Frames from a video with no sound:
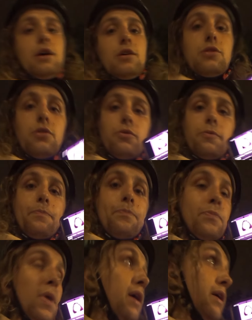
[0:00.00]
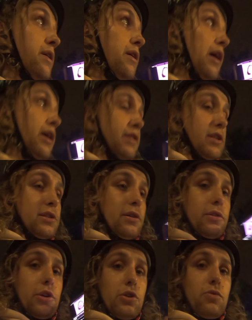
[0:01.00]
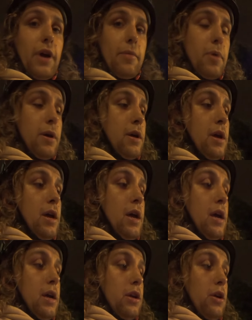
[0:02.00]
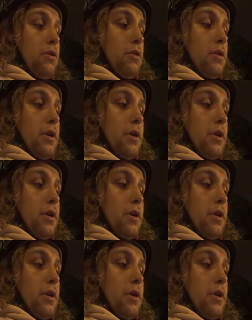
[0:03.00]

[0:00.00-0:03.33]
So I got the song queued up here.